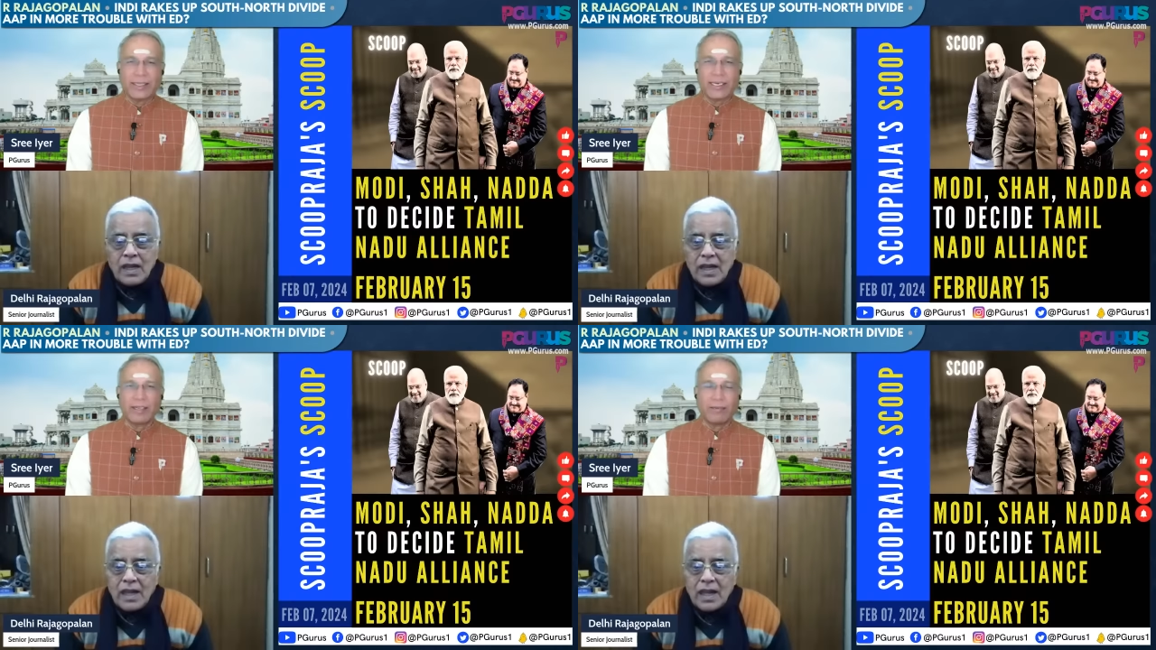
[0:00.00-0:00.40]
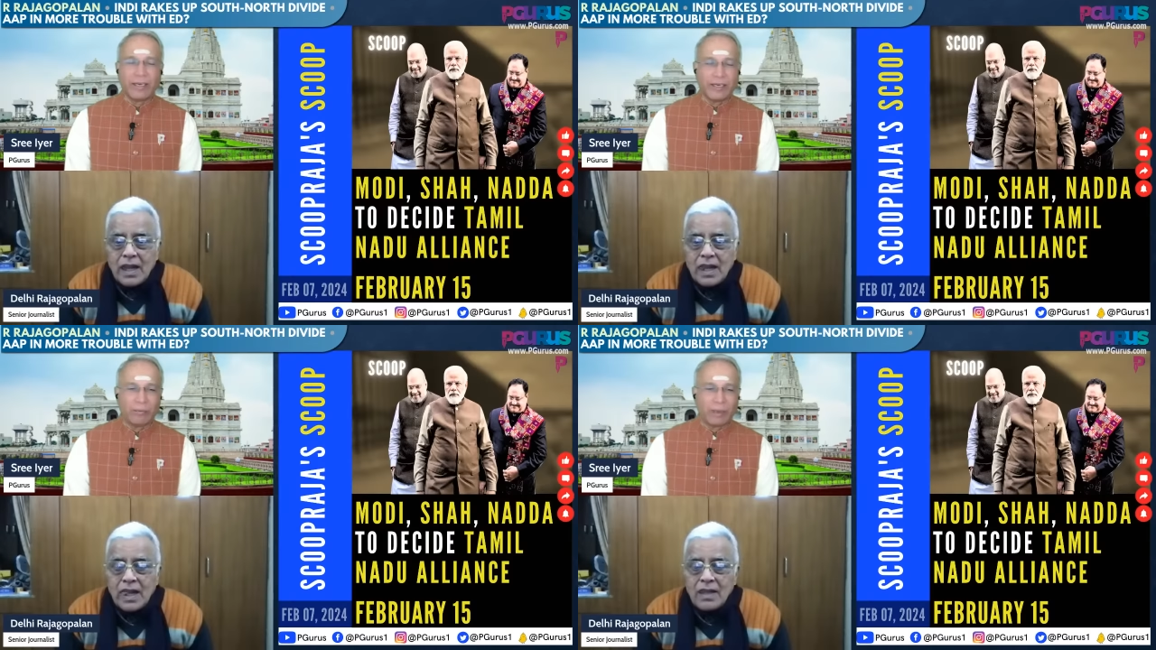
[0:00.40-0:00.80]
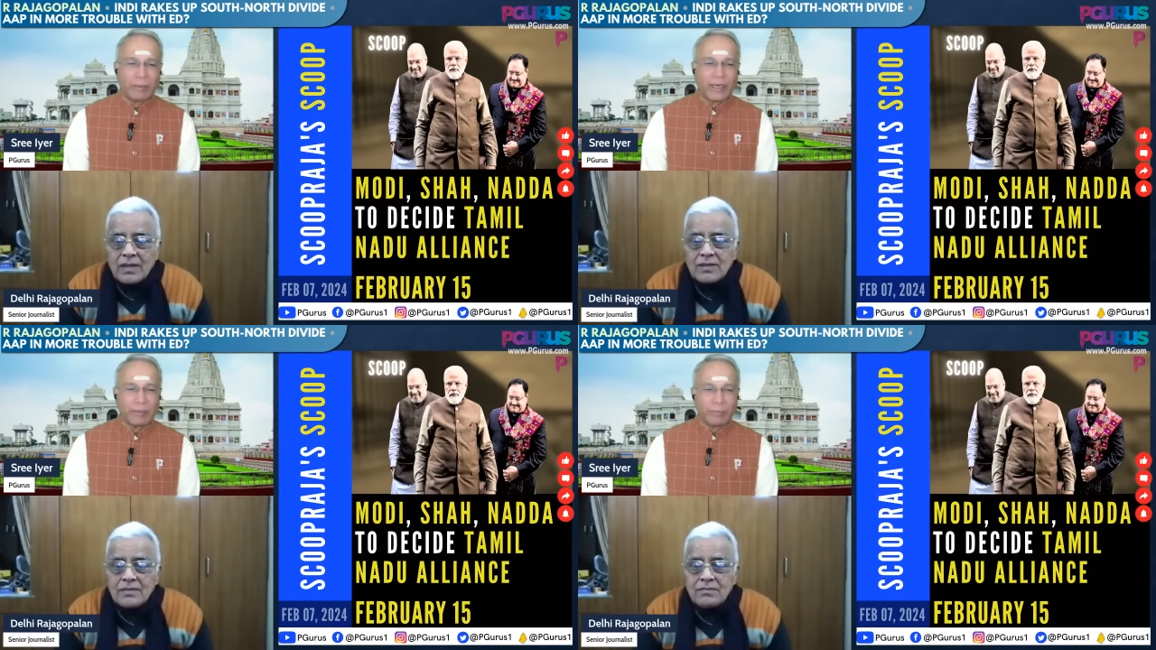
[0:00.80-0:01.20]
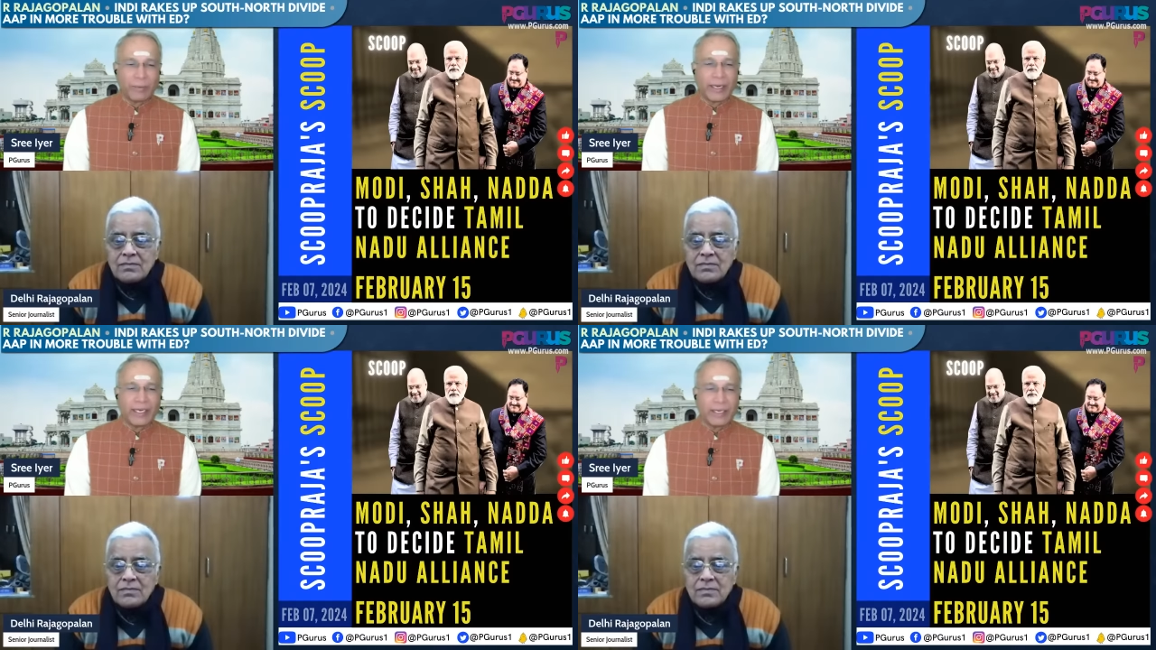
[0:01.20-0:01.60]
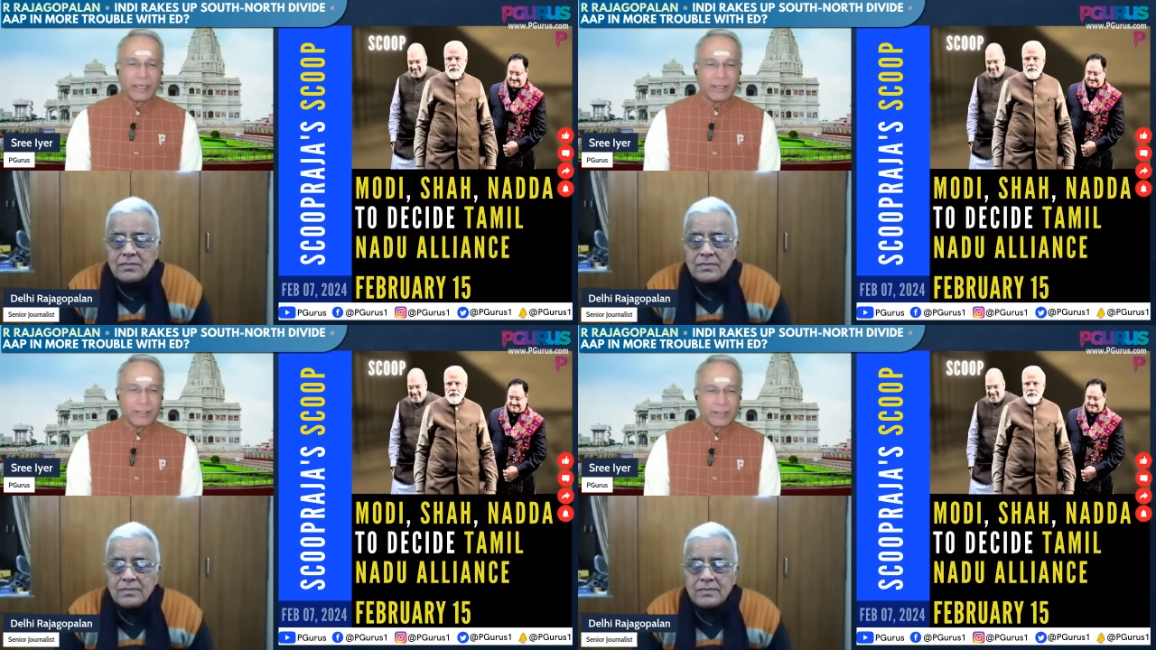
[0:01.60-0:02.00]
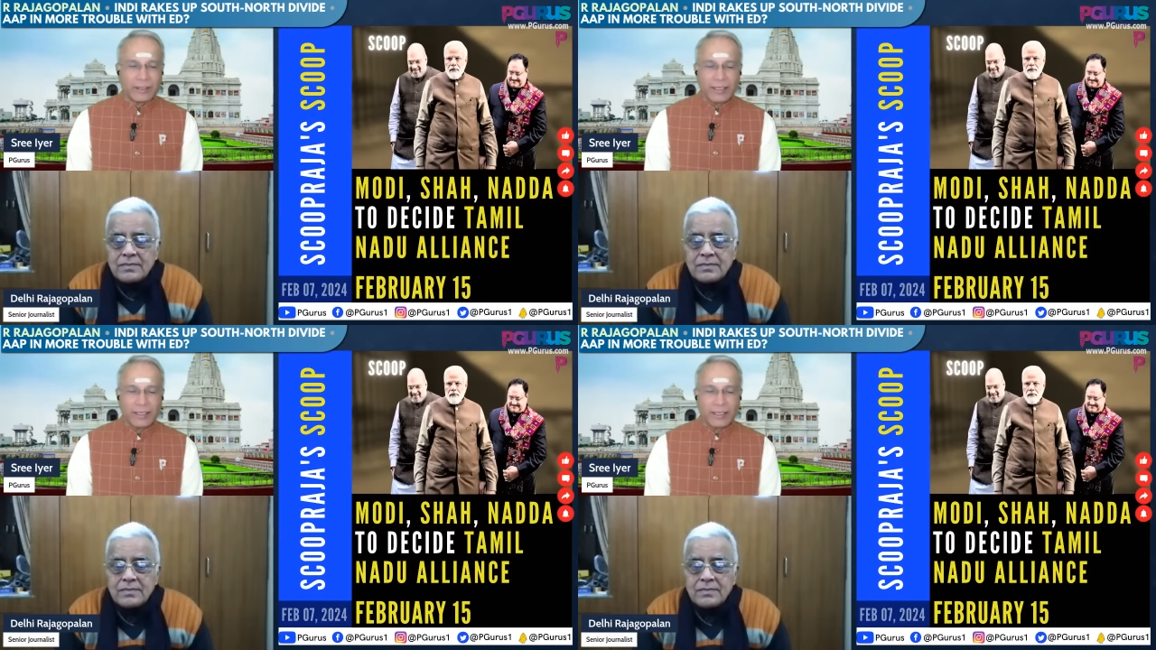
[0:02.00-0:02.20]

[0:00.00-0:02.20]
Speaker 1: that he went. We have been predicting this.